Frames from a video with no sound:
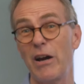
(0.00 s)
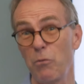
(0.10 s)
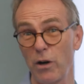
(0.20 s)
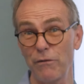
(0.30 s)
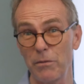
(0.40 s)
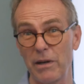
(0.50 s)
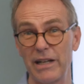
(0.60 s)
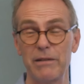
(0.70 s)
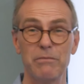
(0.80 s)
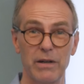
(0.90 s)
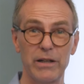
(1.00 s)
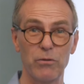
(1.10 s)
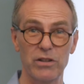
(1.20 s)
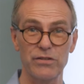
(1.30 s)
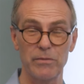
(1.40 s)
I work for money, money
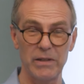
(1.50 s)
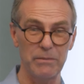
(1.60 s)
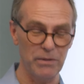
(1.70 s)
works for me.